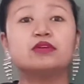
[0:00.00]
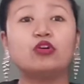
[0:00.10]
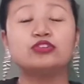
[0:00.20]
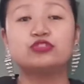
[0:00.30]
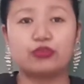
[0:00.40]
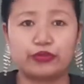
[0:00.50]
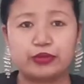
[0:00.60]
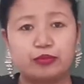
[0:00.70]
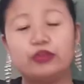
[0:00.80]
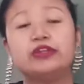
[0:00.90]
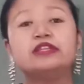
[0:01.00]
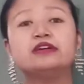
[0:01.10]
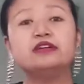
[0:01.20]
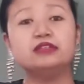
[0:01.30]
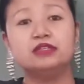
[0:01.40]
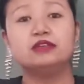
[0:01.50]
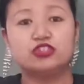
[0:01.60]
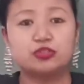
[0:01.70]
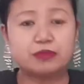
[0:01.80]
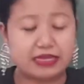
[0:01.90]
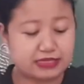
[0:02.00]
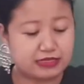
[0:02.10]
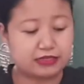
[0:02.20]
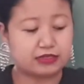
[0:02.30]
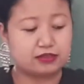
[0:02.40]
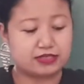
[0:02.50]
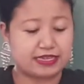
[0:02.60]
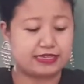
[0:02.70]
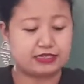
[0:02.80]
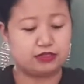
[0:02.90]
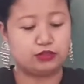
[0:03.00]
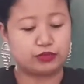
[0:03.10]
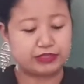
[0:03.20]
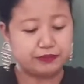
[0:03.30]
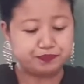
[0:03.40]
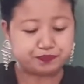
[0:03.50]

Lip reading: auditorium or in the gymnastic center. Okay,